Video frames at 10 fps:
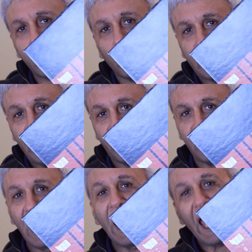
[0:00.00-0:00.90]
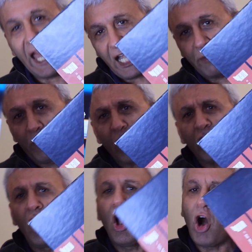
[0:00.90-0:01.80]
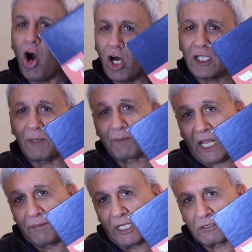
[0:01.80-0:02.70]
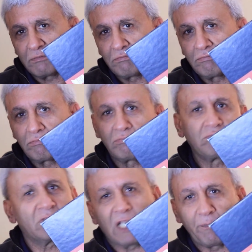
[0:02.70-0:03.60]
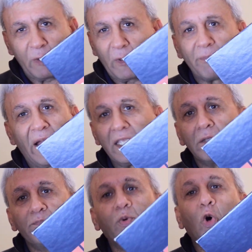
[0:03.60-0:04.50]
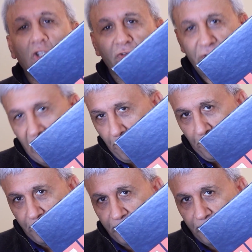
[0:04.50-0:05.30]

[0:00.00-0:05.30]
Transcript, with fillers: two things, handbook or the primer. Some people buy both of them.